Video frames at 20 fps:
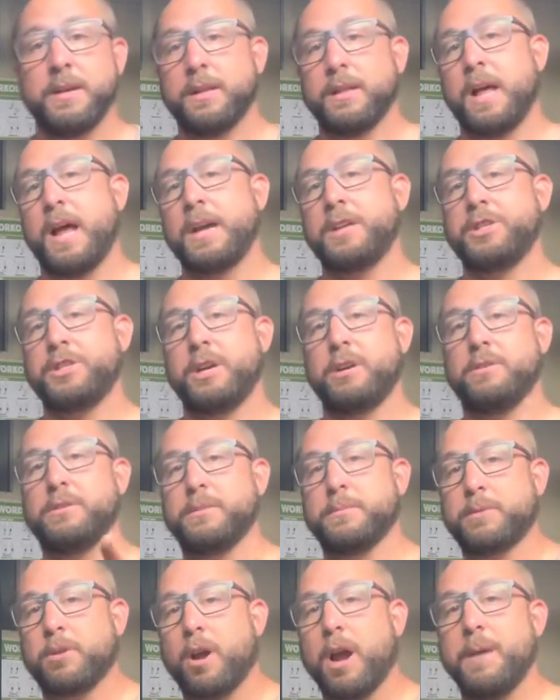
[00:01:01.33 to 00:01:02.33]
Like, share,
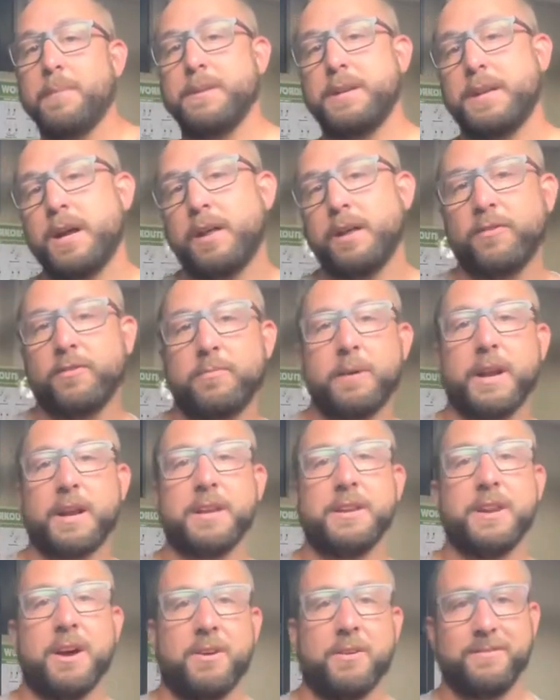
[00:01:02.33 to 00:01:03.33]
subscribe, and tell everybody you
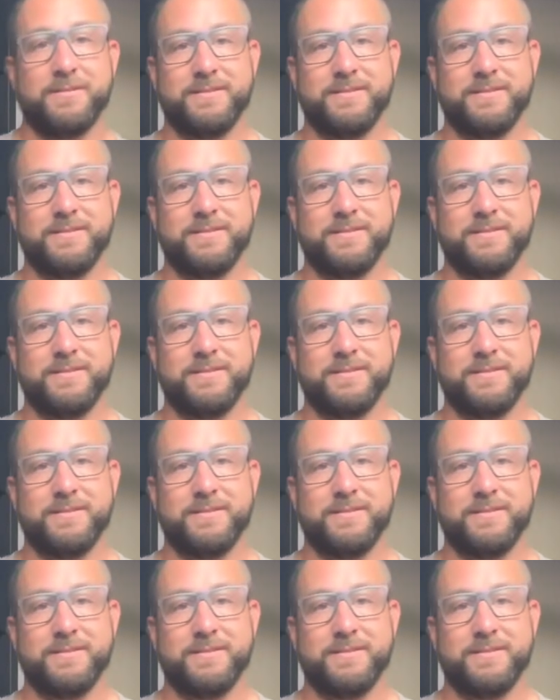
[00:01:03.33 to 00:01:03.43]
know.